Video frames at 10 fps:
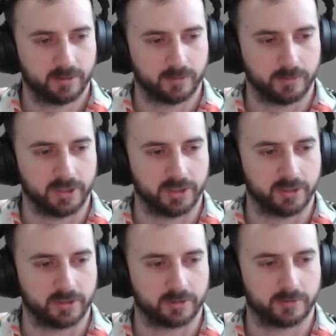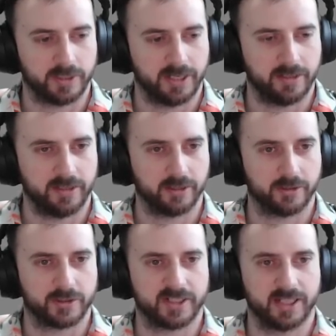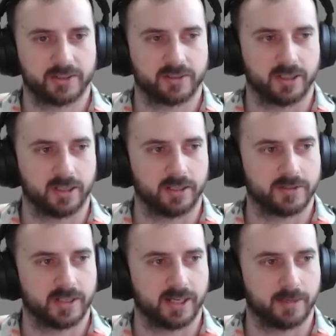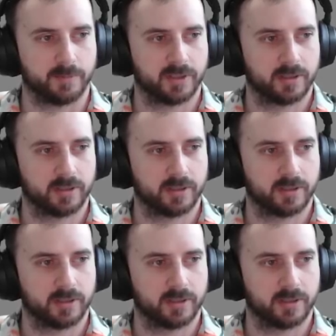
we created another sketch on top.